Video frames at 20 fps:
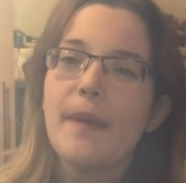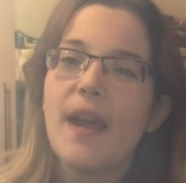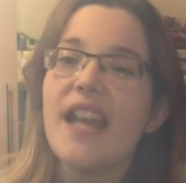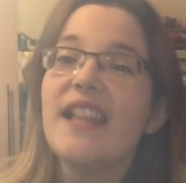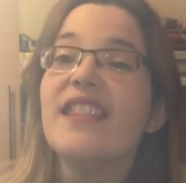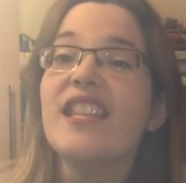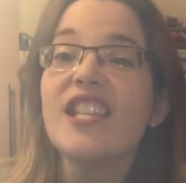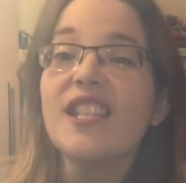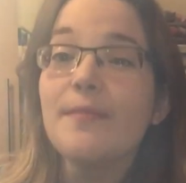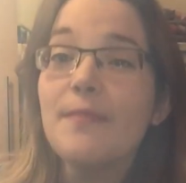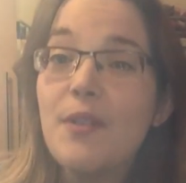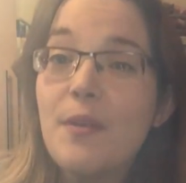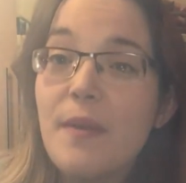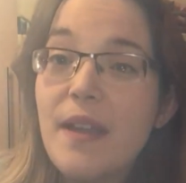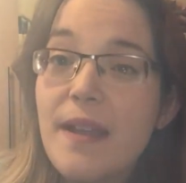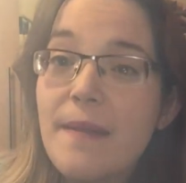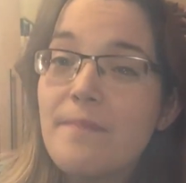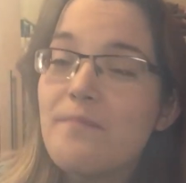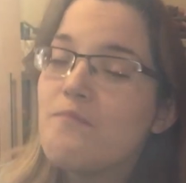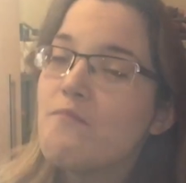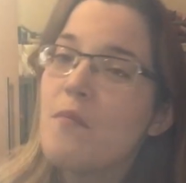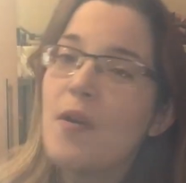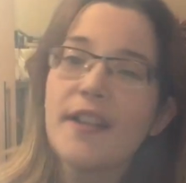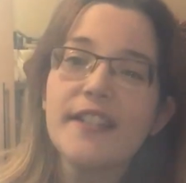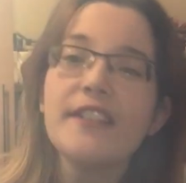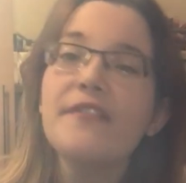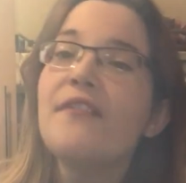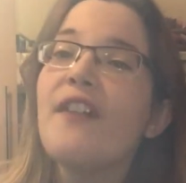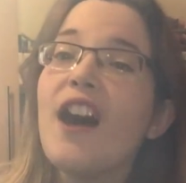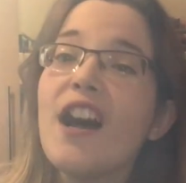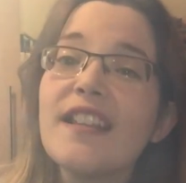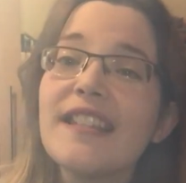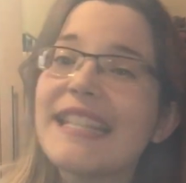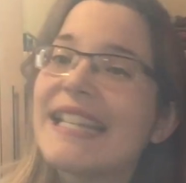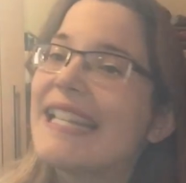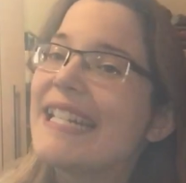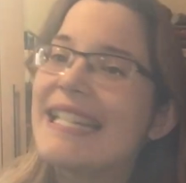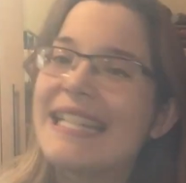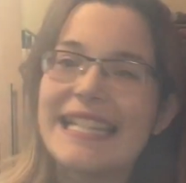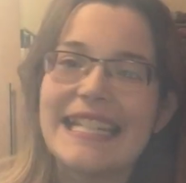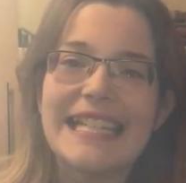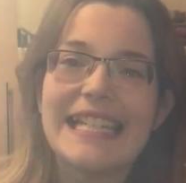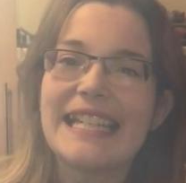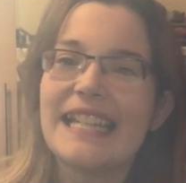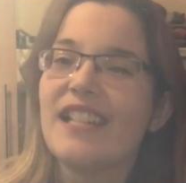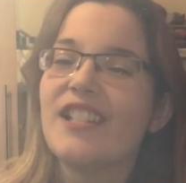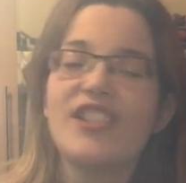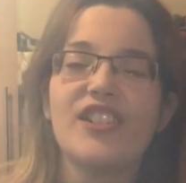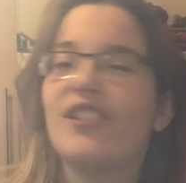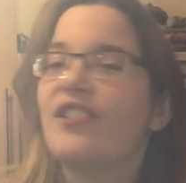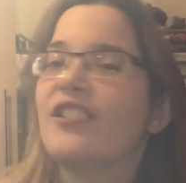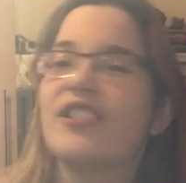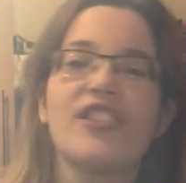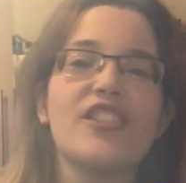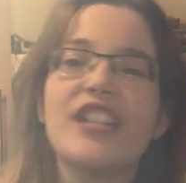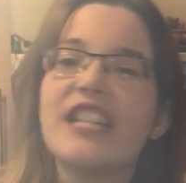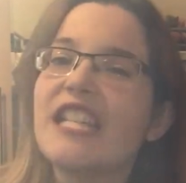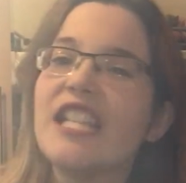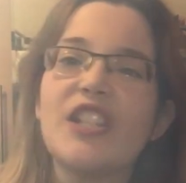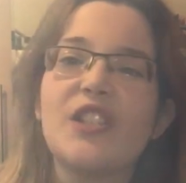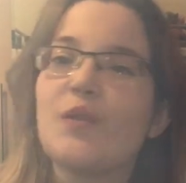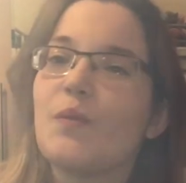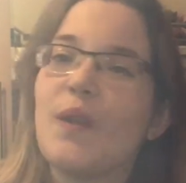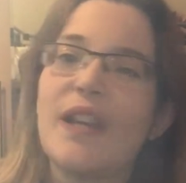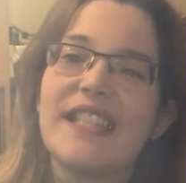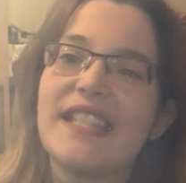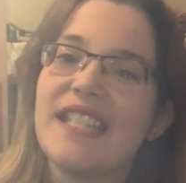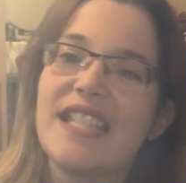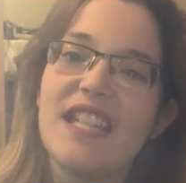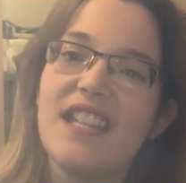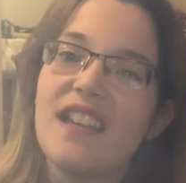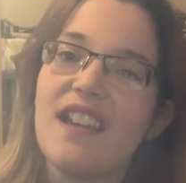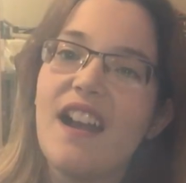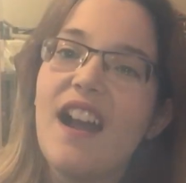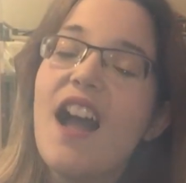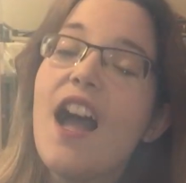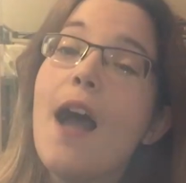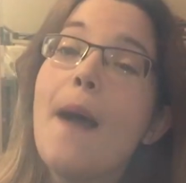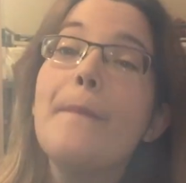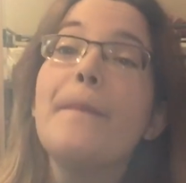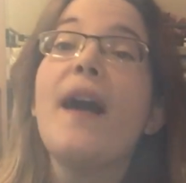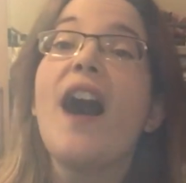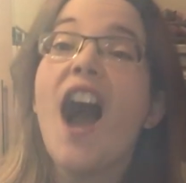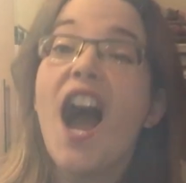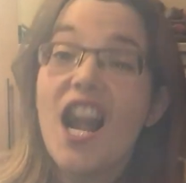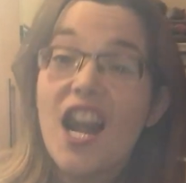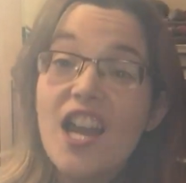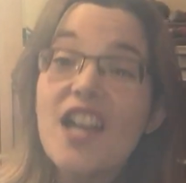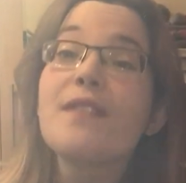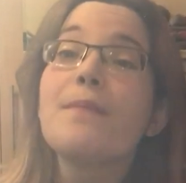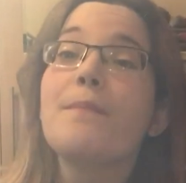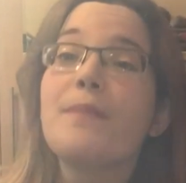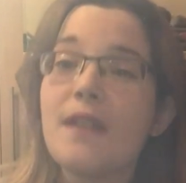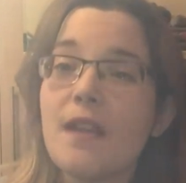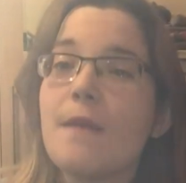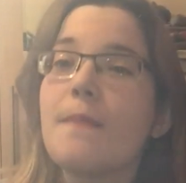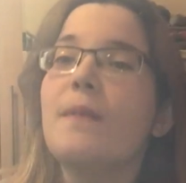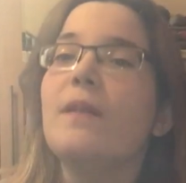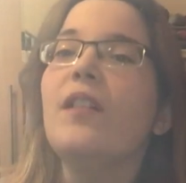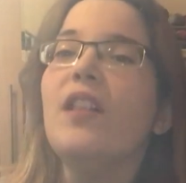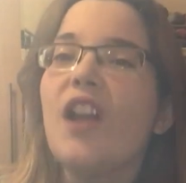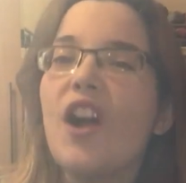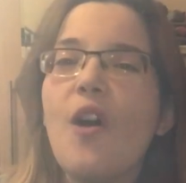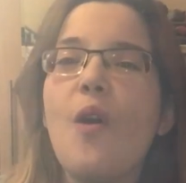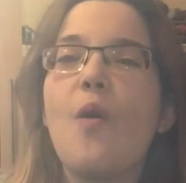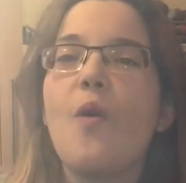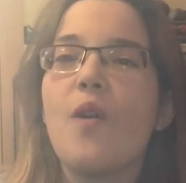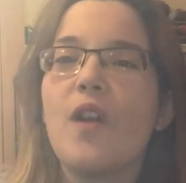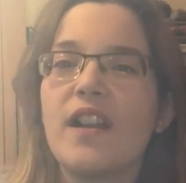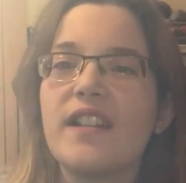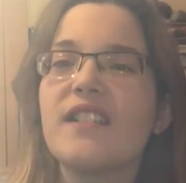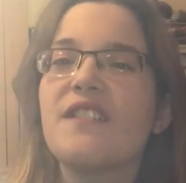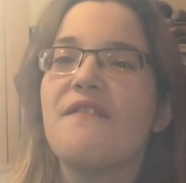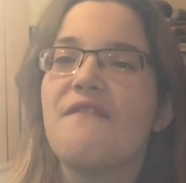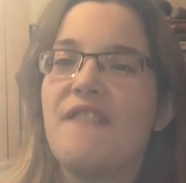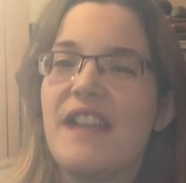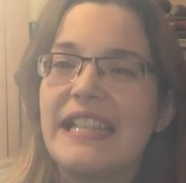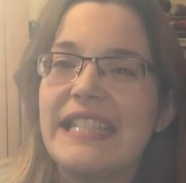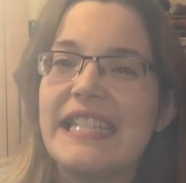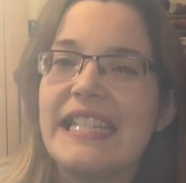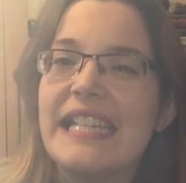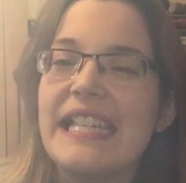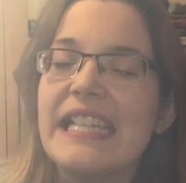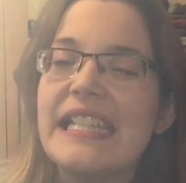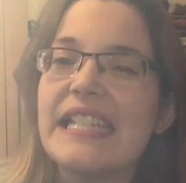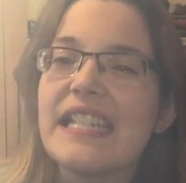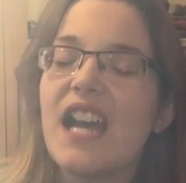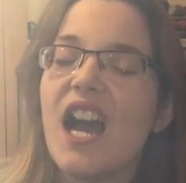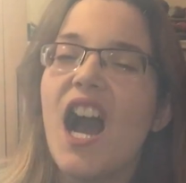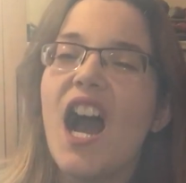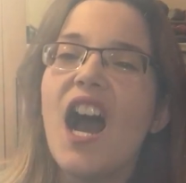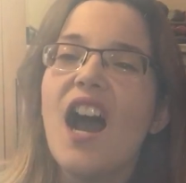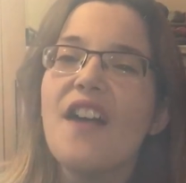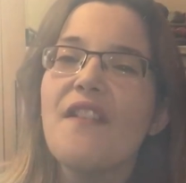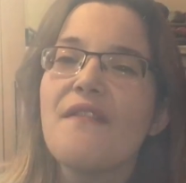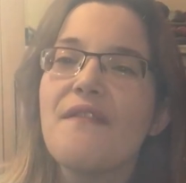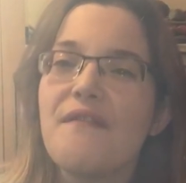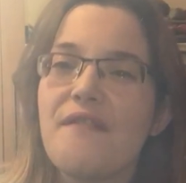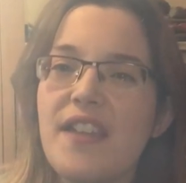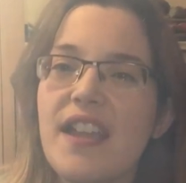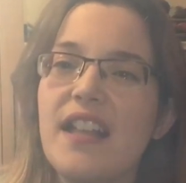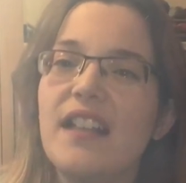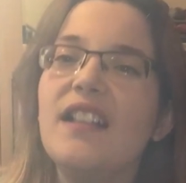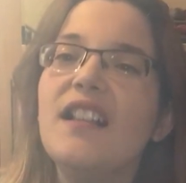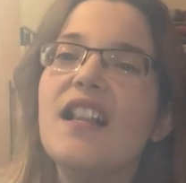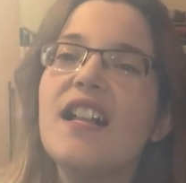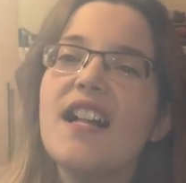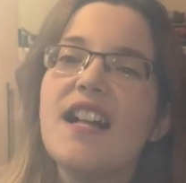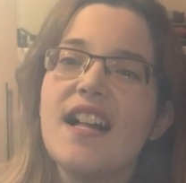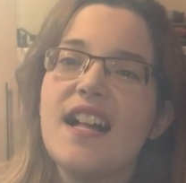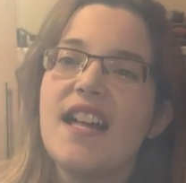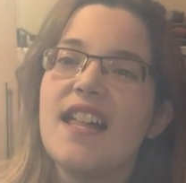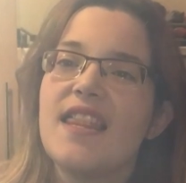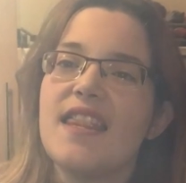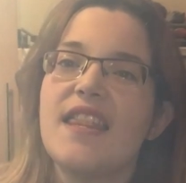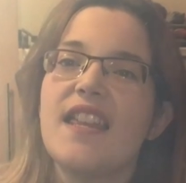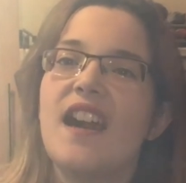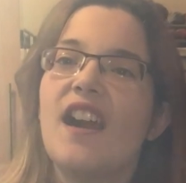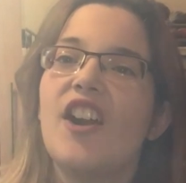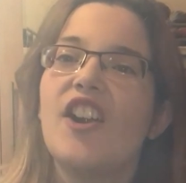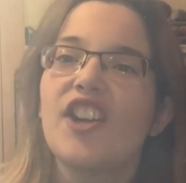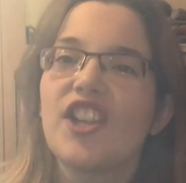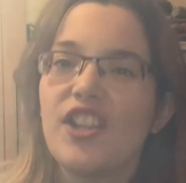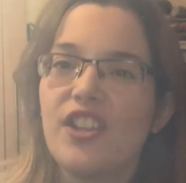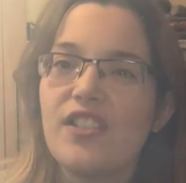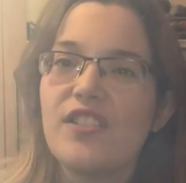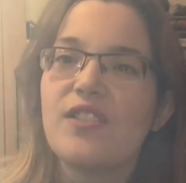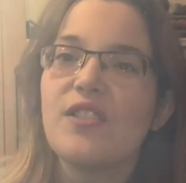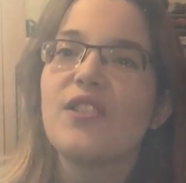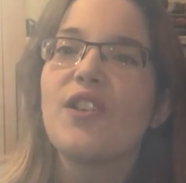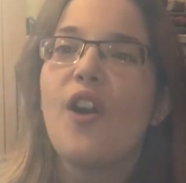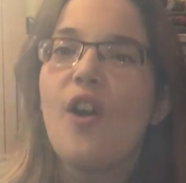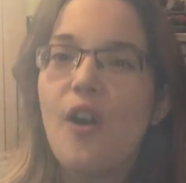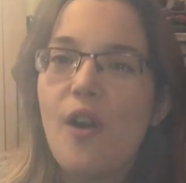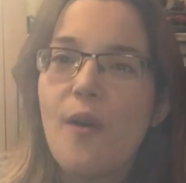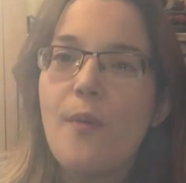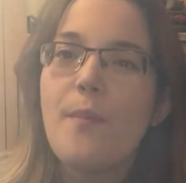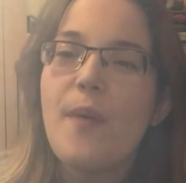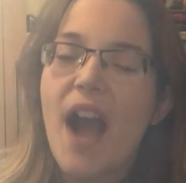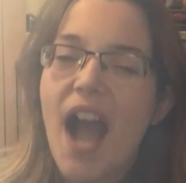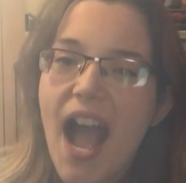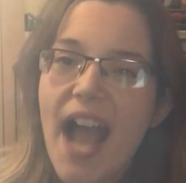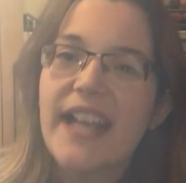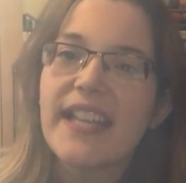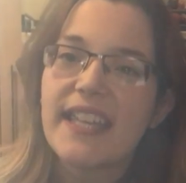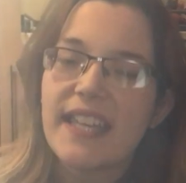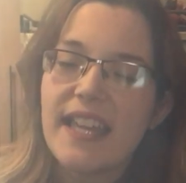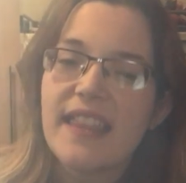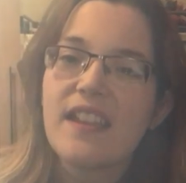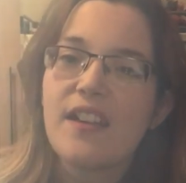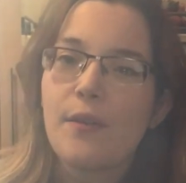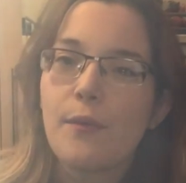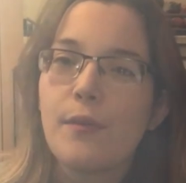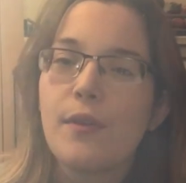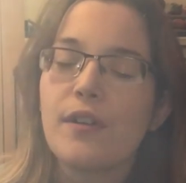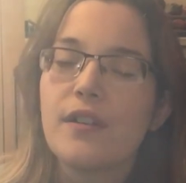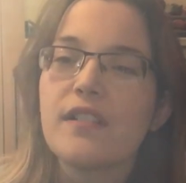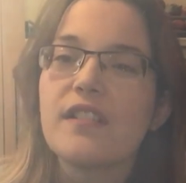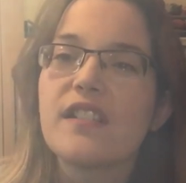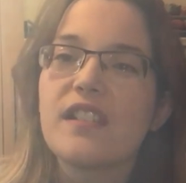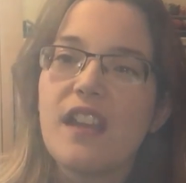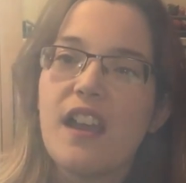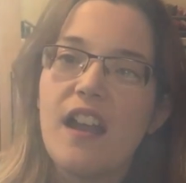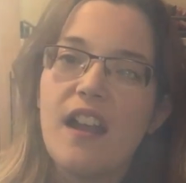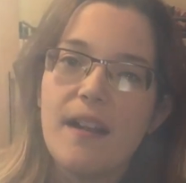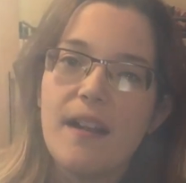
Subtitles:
In this movie, most of us don't need to wait a year. But a lot of people who are defending it, I feel they're going to go back in their words.